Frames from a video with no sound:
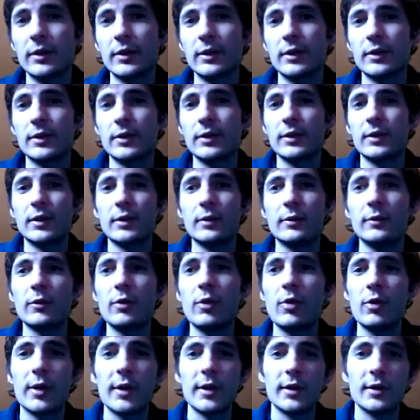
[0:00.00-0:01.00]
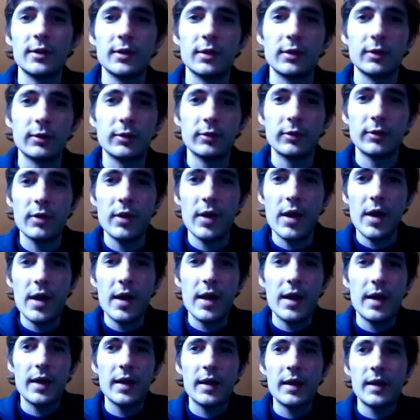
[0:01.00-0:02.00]
in a forest of
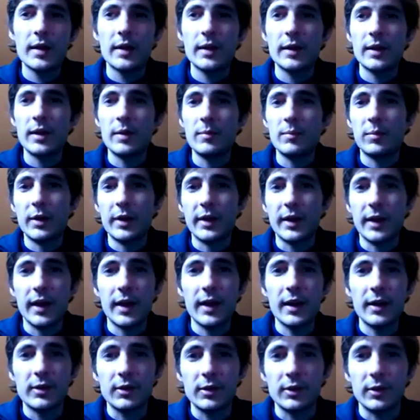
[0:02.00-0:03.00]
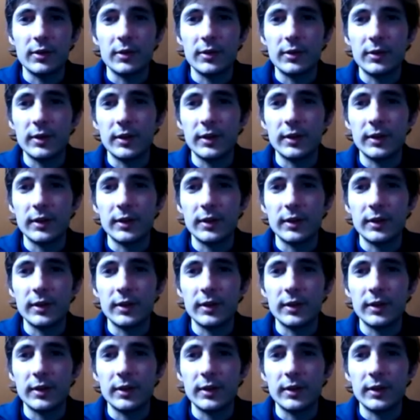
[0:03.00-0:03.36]
implications